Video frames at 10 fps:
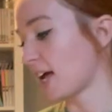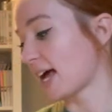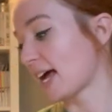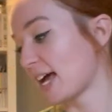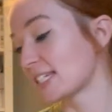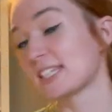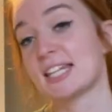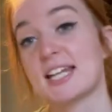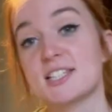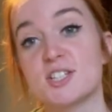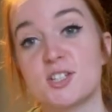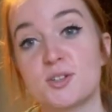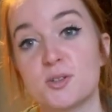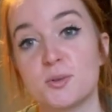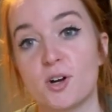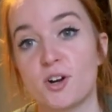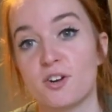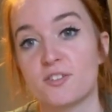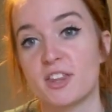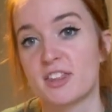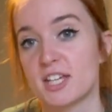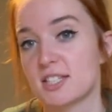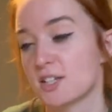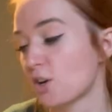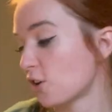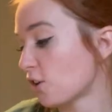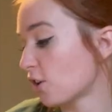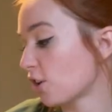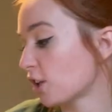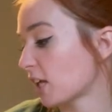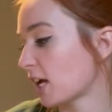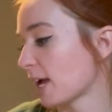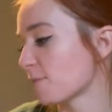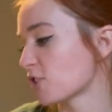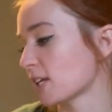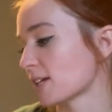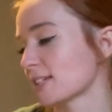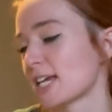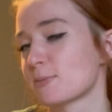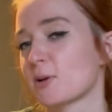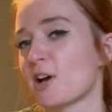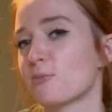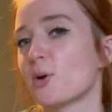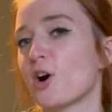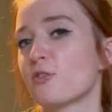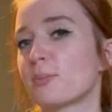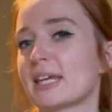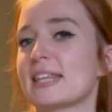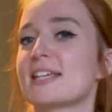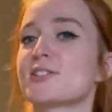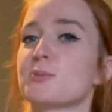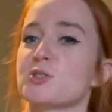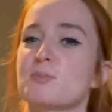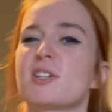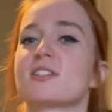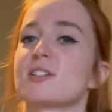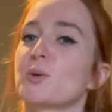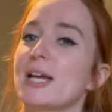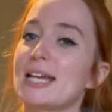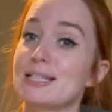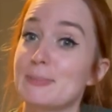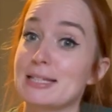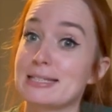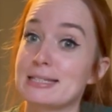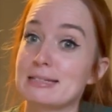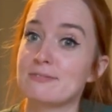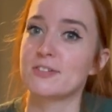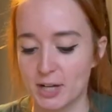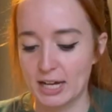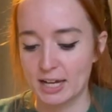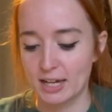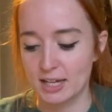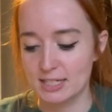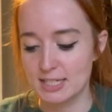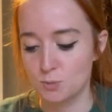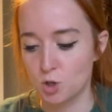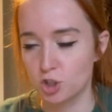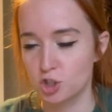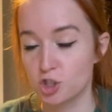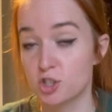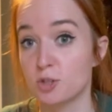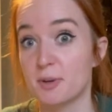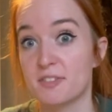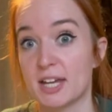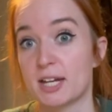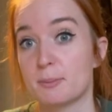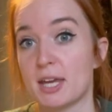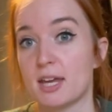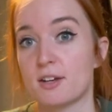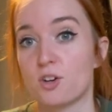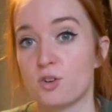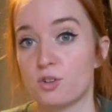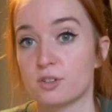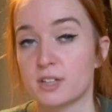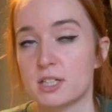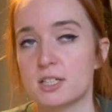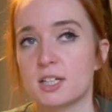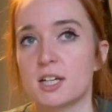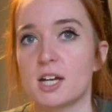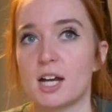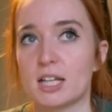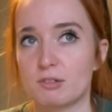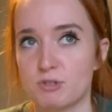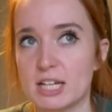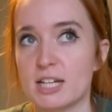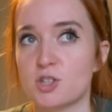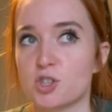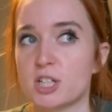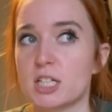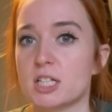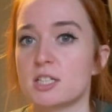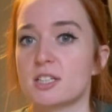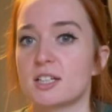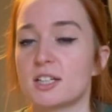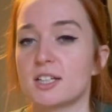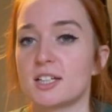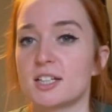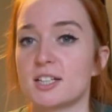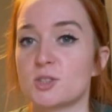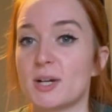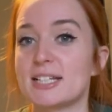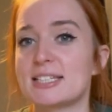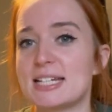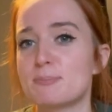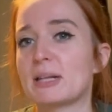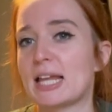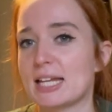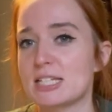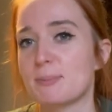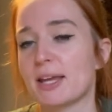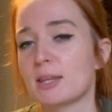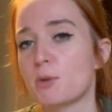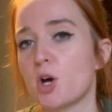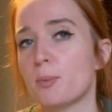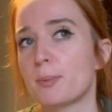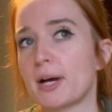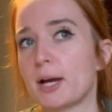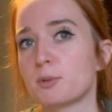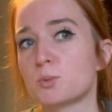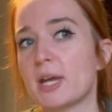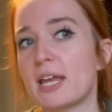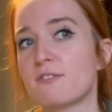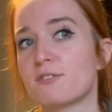And the last two of this haul I'm really excited about. I've put off picking these up just because they're quite expensive, but I did watch some of the anime, not all of it, and really enjoyed it. So I did plan to pick them up, but I was waiting